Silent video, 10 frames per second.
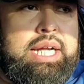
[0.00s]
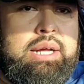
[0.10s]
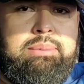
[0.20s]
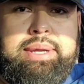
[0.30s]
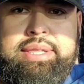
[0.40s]

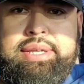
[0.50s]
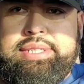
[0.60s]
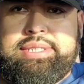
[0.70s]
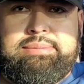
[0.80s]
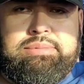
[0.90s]
I
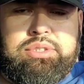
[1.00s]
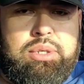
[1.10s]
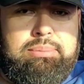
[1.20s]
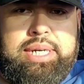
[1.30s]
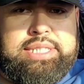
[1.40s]
witnessed
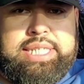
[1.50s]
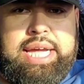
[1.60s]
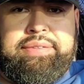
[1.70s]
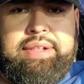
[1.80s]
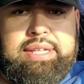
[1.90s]
so much
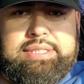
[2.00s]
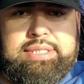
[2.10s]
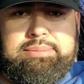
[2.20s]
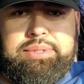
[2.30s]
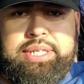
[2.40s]

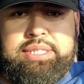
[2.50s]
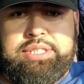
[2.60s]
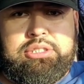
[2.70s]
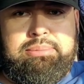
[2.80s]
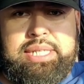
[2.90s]
Catholicism
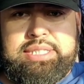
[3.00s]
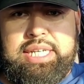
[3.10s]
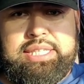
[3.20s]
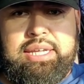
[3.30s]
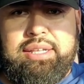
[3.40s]
there, so much
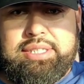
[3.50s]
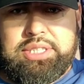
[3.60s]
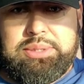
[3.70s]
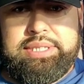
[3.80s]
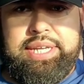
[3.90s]

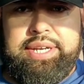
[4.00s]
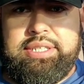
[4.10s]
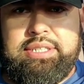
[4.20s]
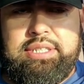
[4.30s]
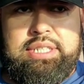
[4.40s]
idolatry there.